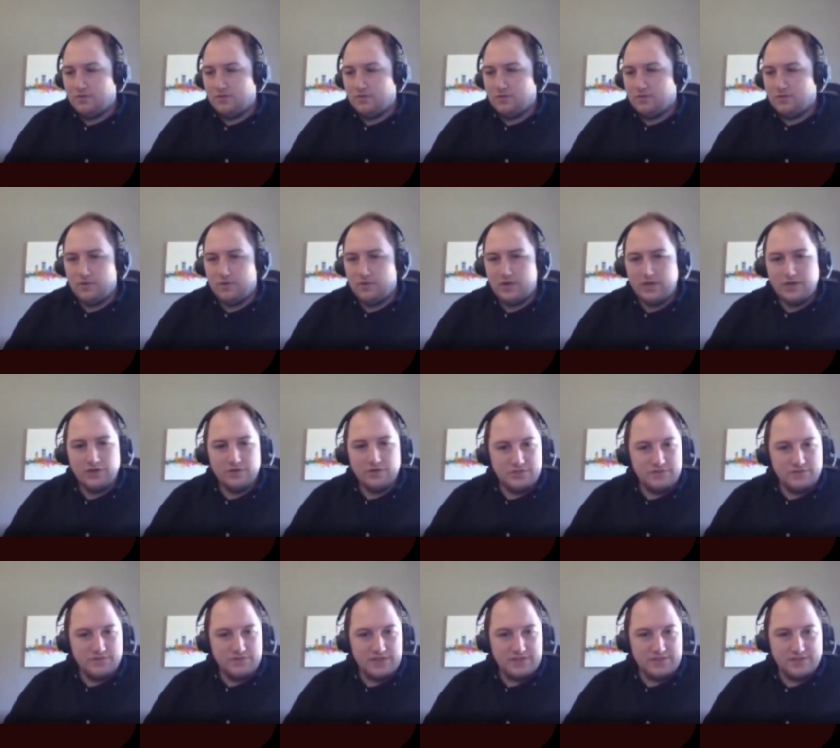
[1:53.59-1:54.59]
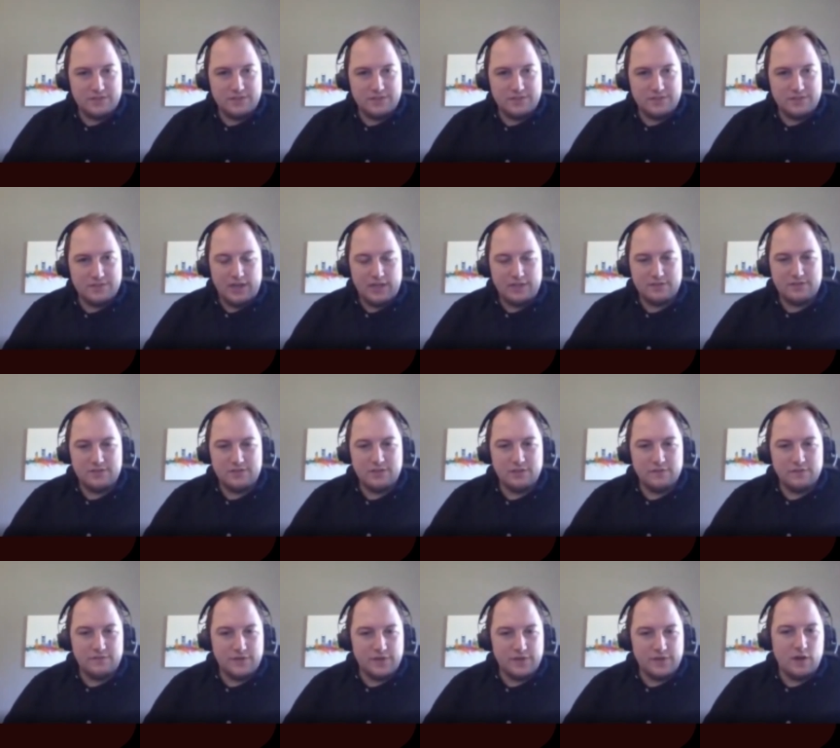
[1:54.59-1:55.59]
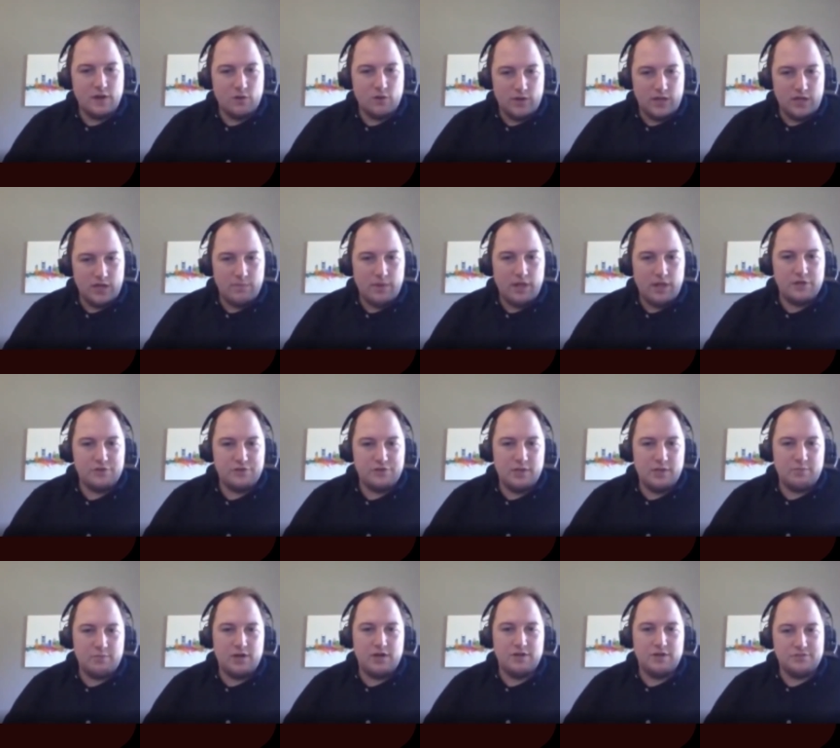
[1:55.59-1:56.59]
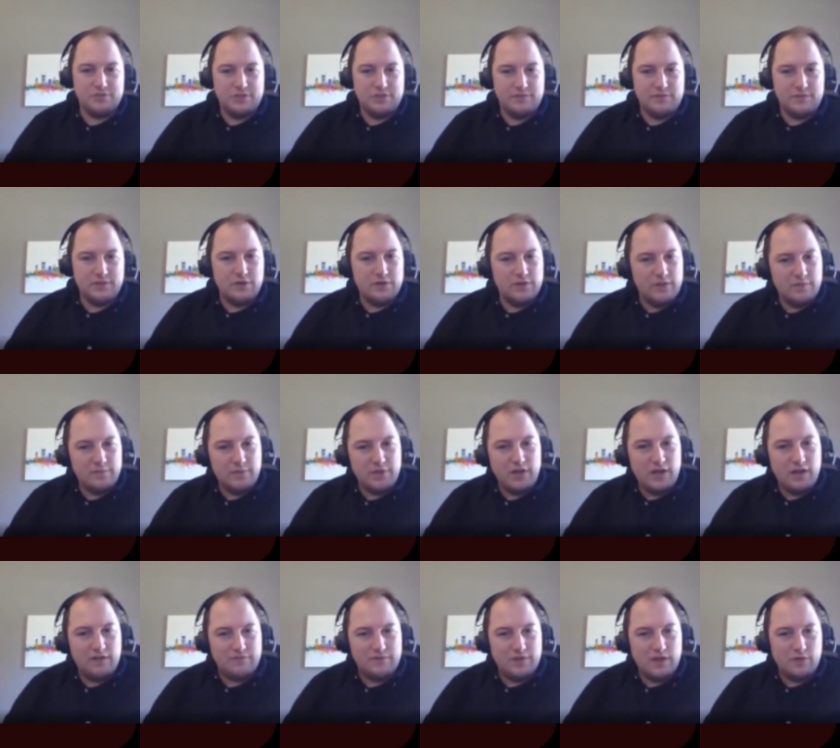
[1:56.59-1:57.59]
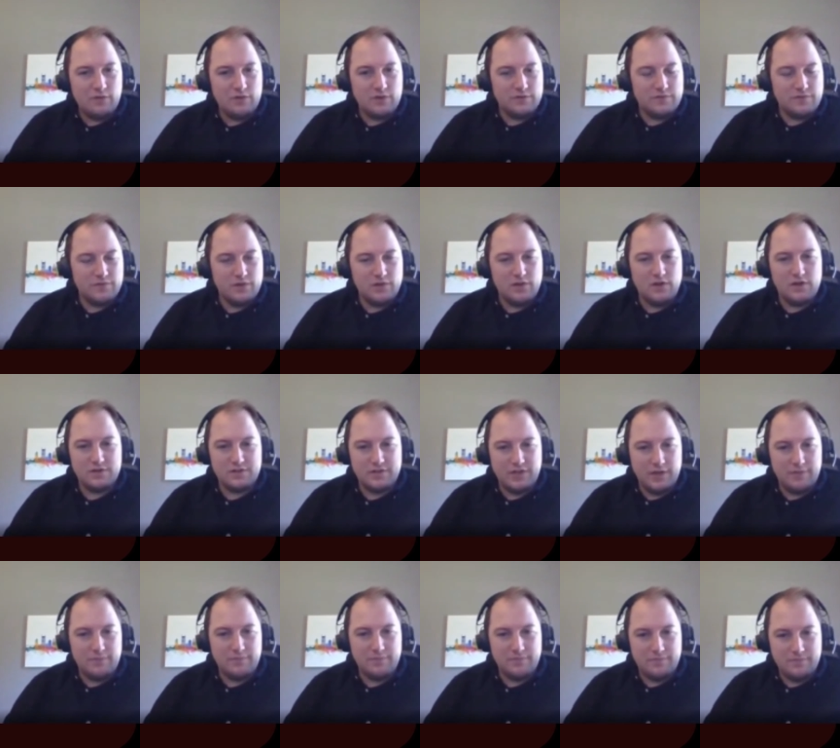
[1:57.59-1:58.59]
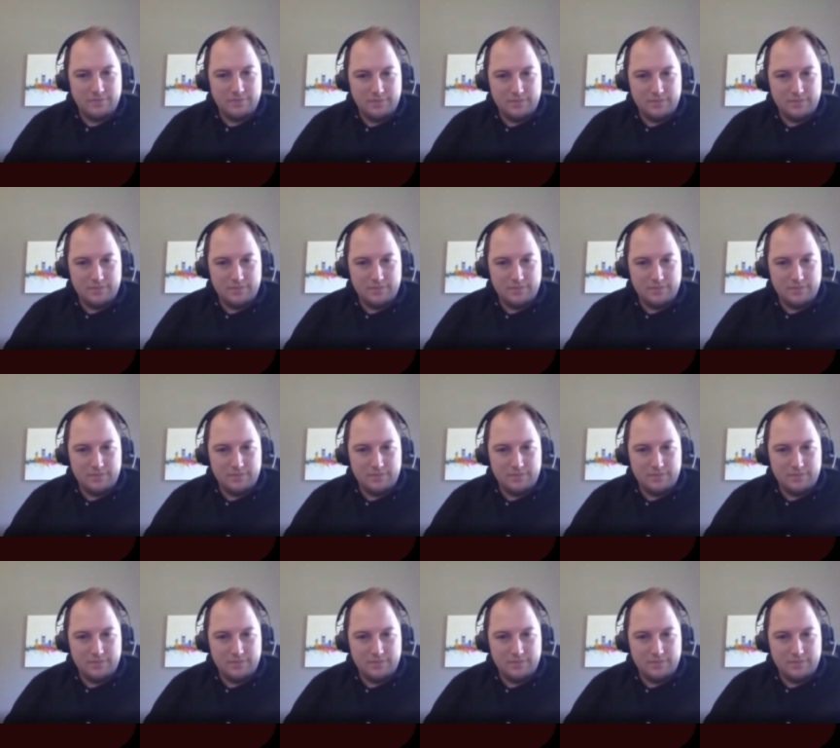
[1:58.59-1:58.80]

Windows devices, I can still figure out a way to manage that browser, even though they've been off network for a long time.